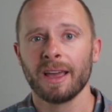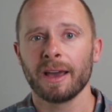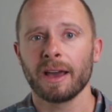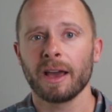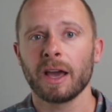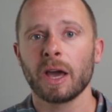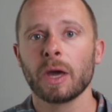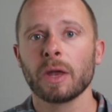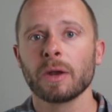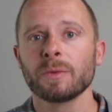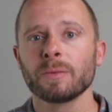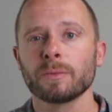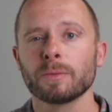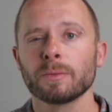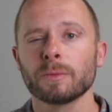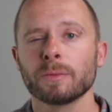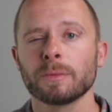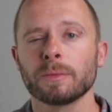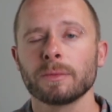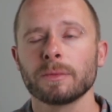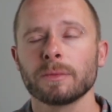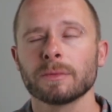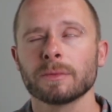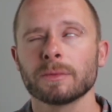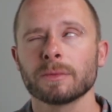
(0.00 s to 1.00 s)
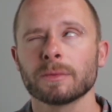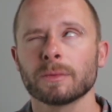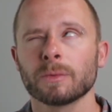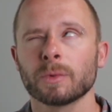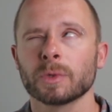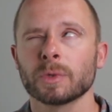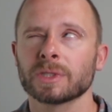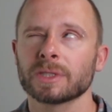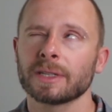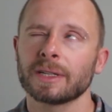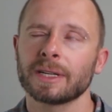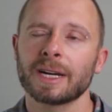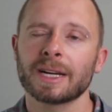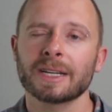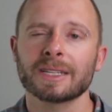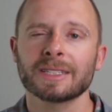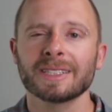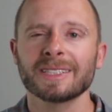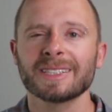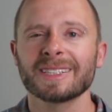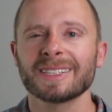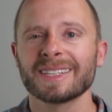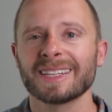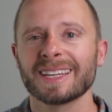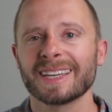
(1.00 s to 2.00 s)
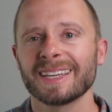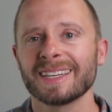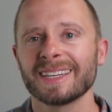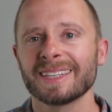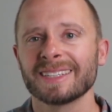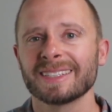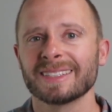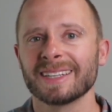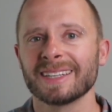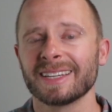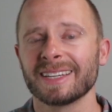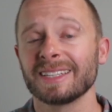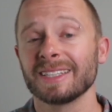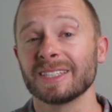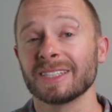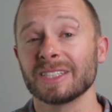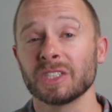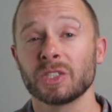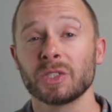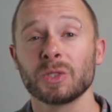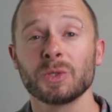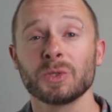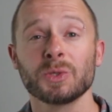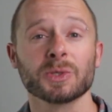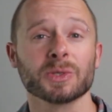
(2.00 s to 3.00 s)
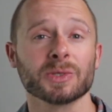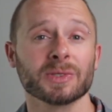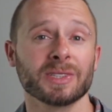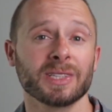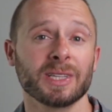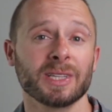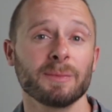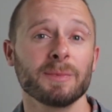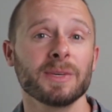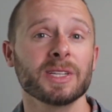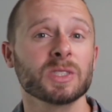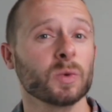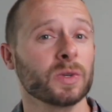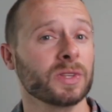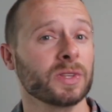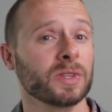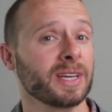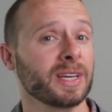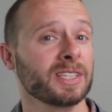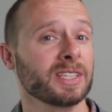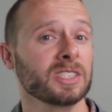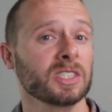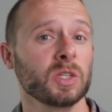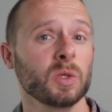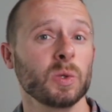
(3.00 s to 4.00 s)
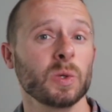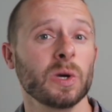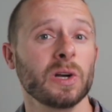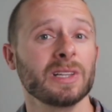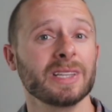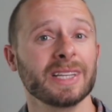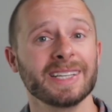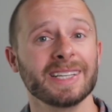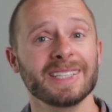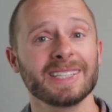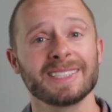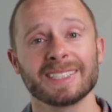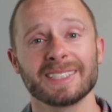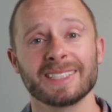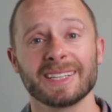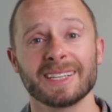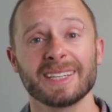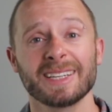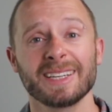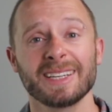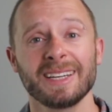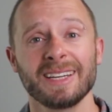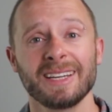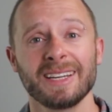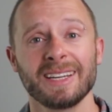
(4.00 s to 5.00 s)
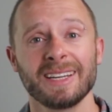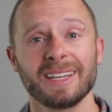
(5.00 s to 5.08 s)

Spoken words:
And was I actually going to hit any issues or limits with SQLite today?